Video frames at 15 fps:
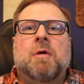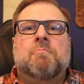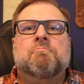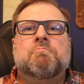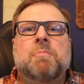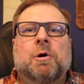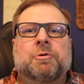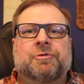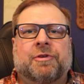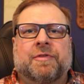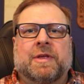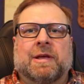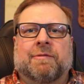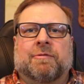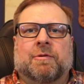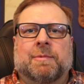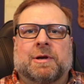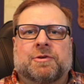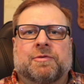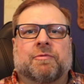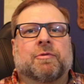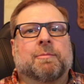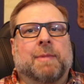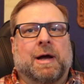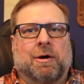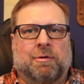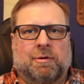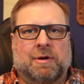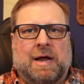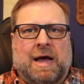Most of the information from my
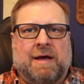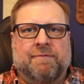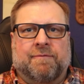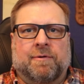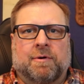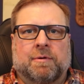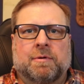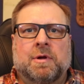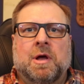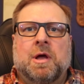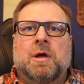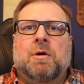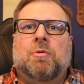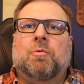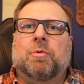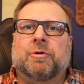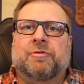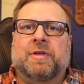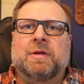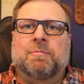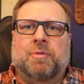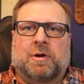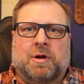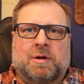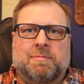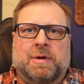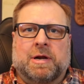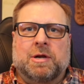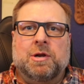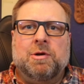old iPhone was then put on
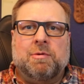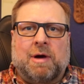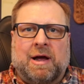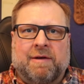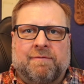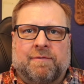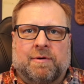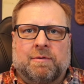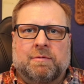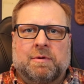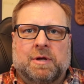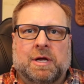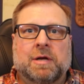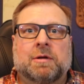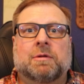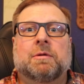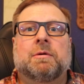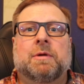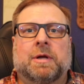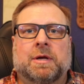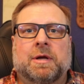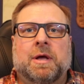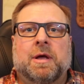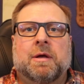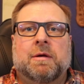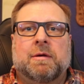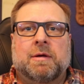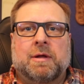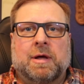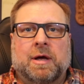my new iPhone, including
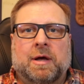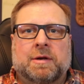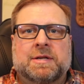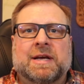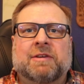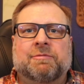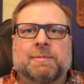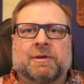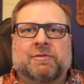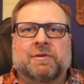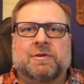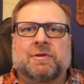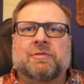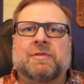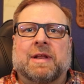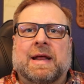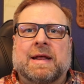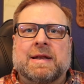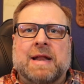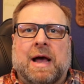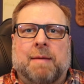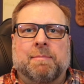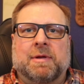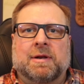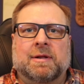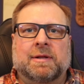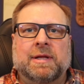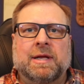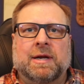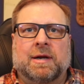text messages that had not been
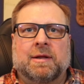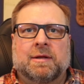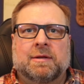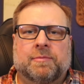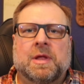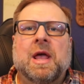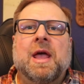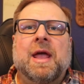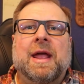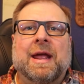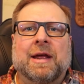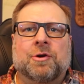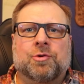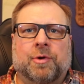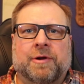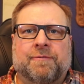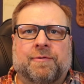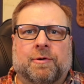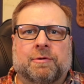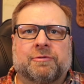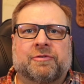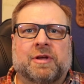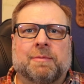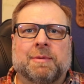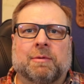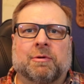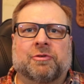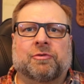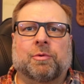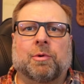deleted. Android phones can be
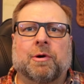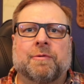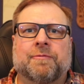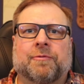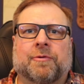restored